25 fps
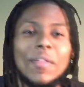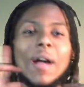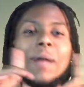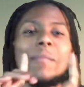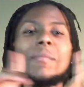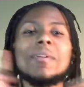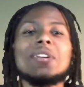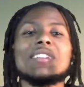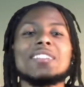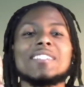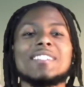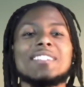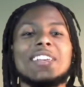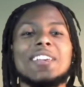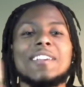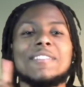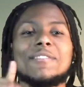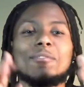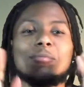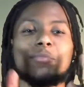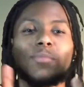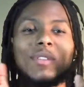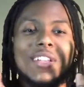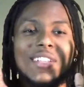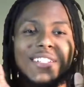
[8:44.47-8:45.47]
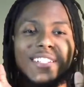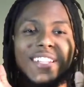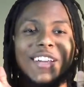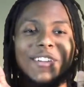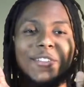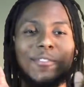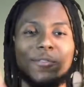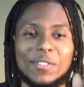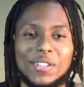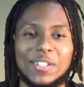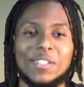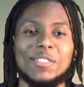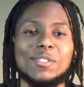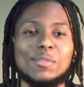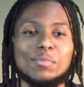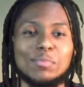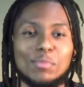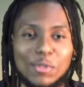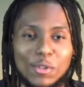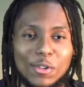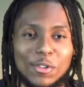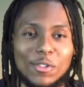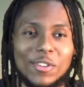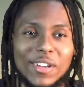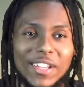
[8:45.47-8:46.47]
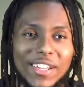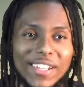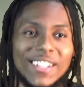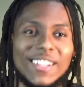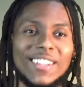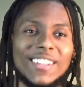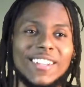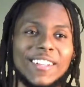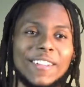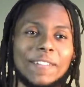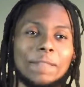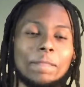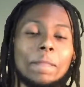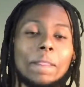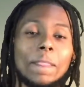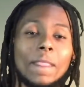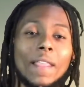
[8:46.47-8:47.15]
I'm gonna save it because I don't want to spoil anything.